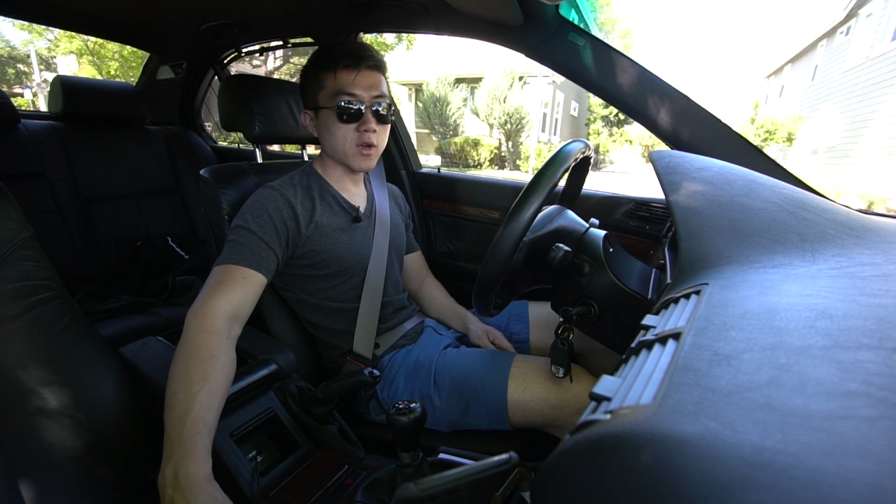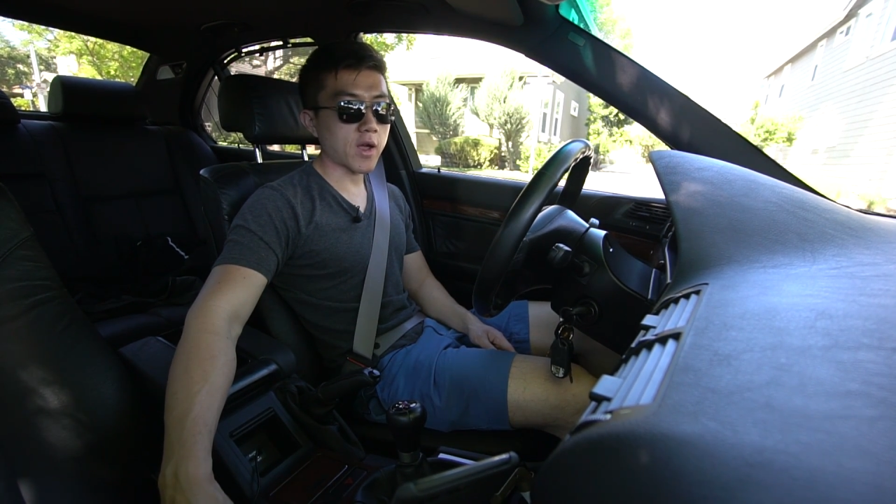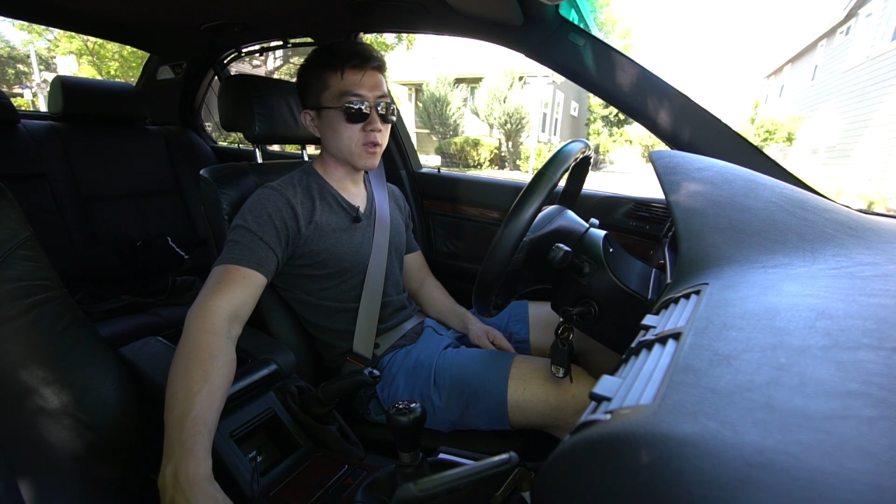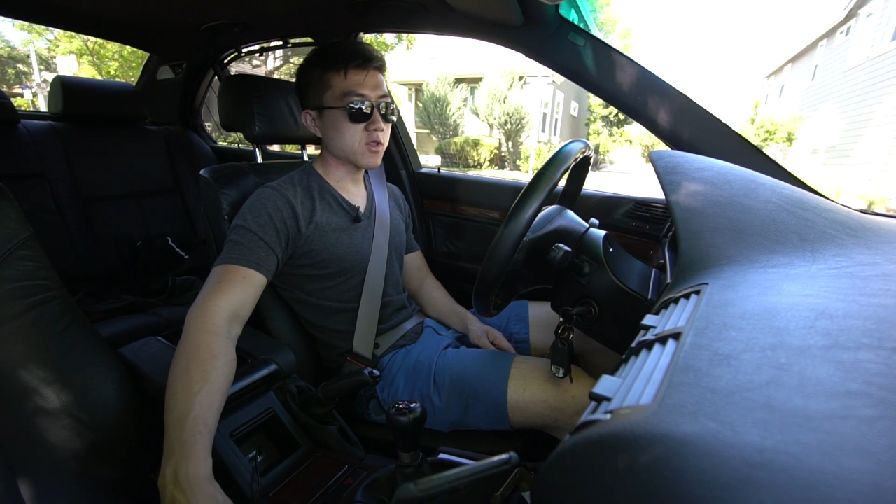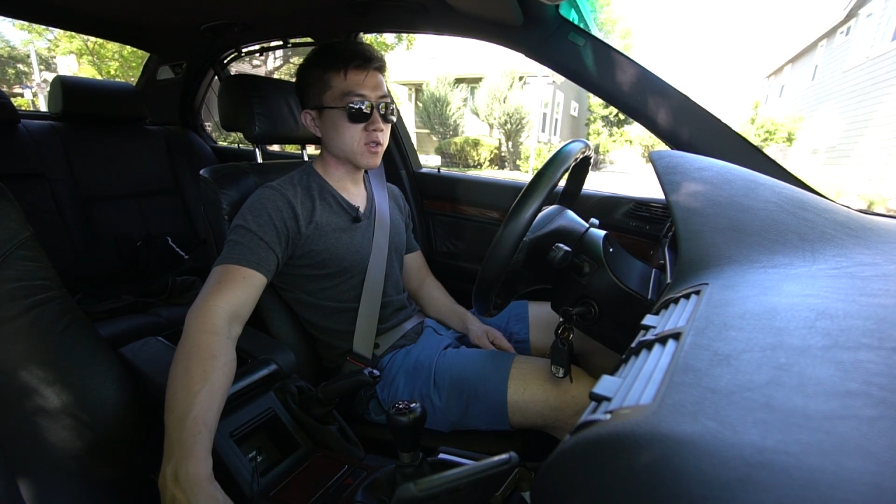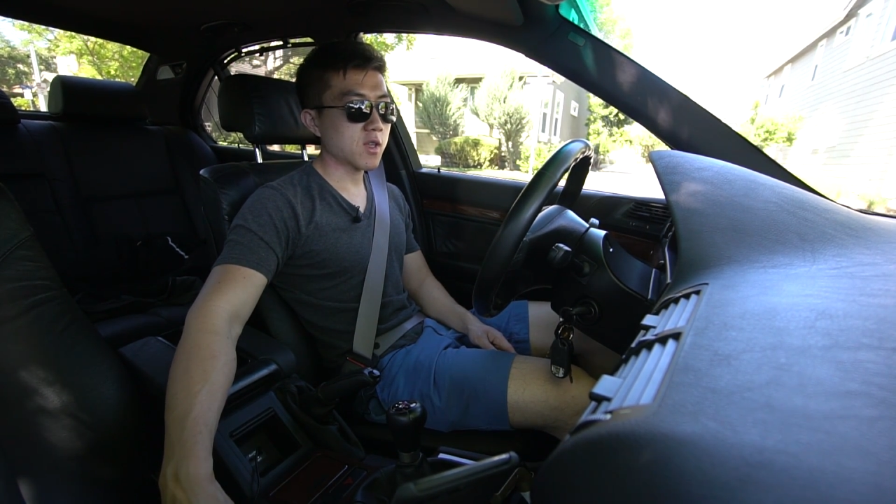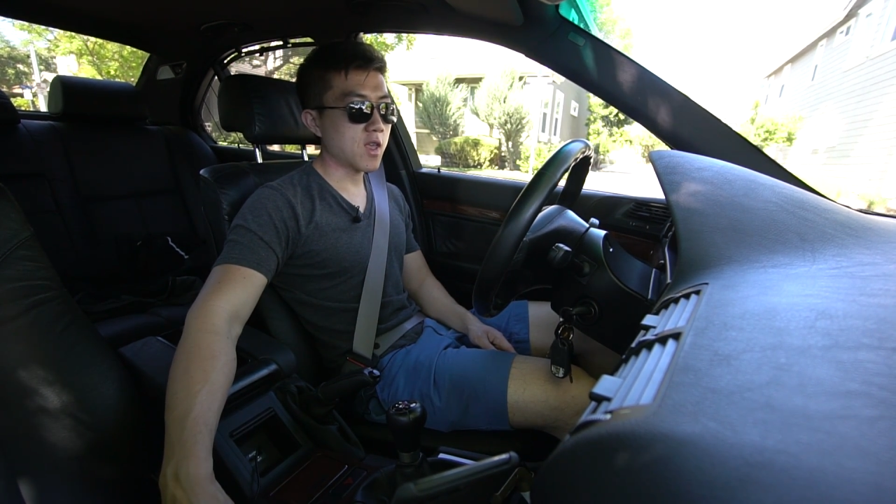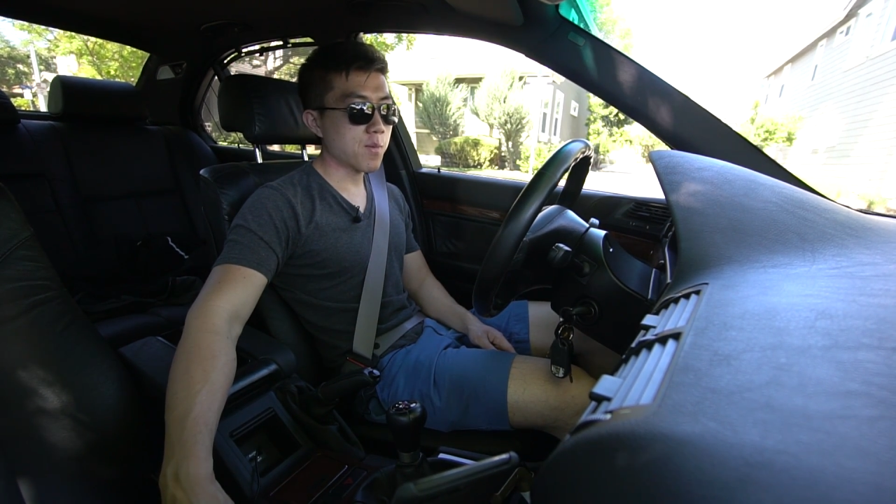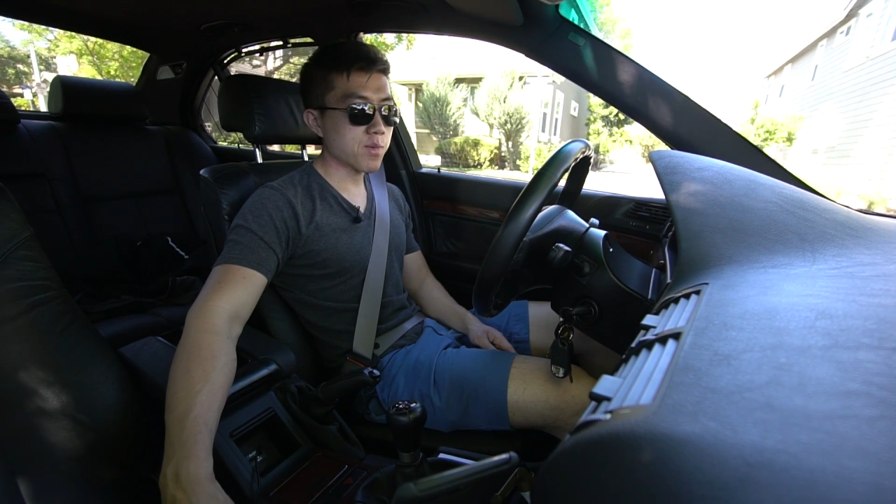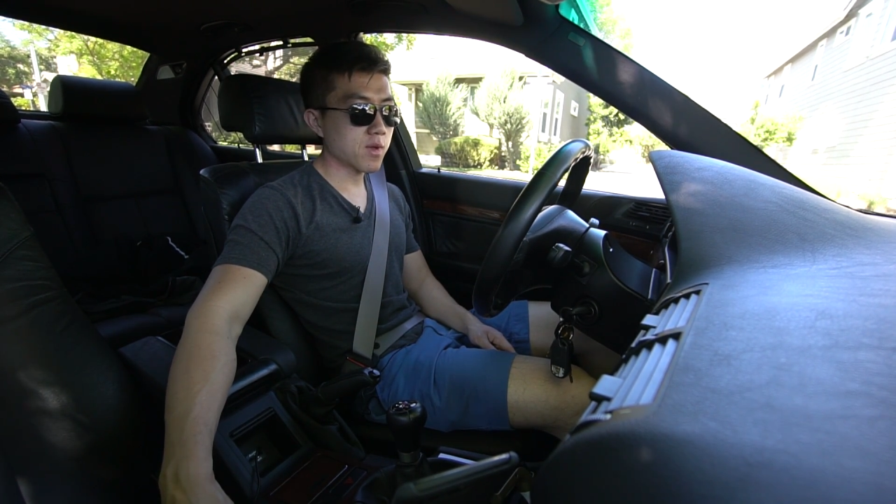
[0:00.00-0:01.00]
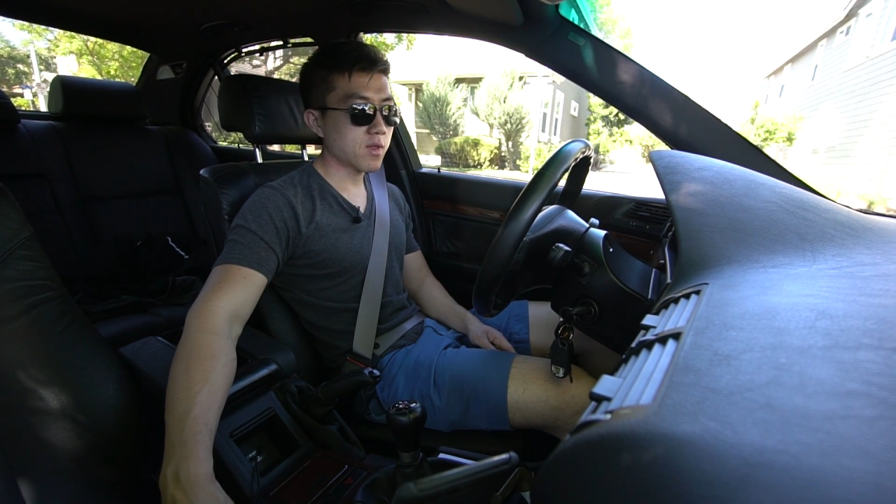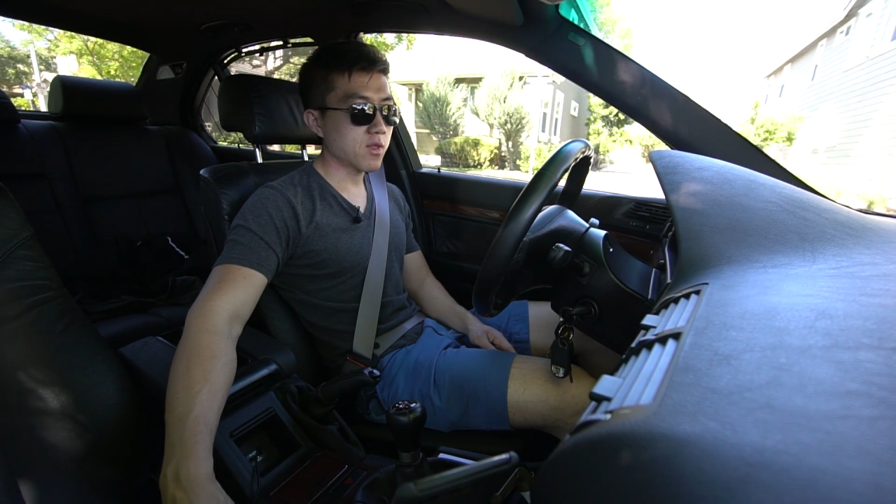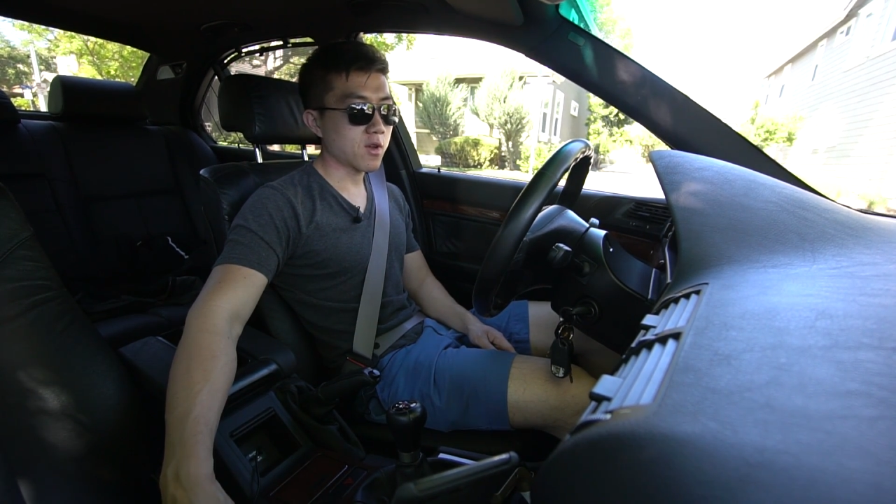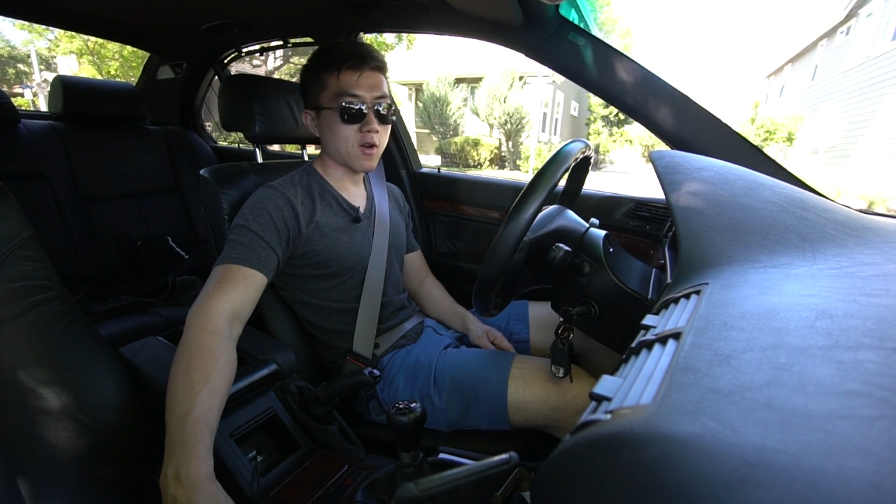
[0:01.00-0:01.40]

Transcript: I could just keep the